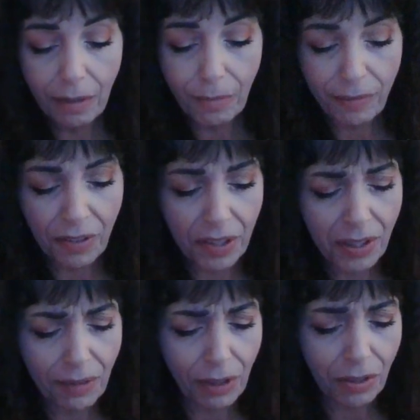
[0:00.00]
But for
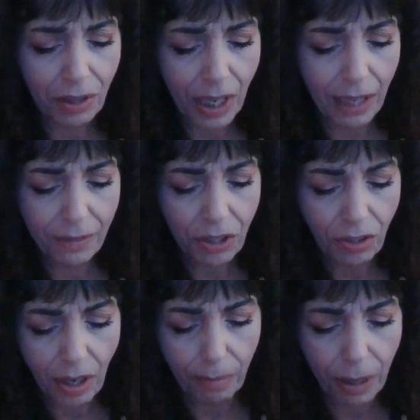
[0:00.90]
others of you, there's kind of a
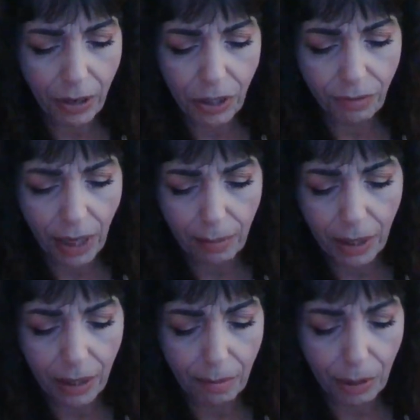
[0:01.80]
strong marriage vibe
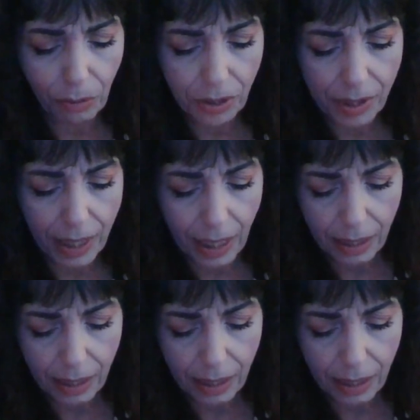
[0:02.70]
here, but we'll see.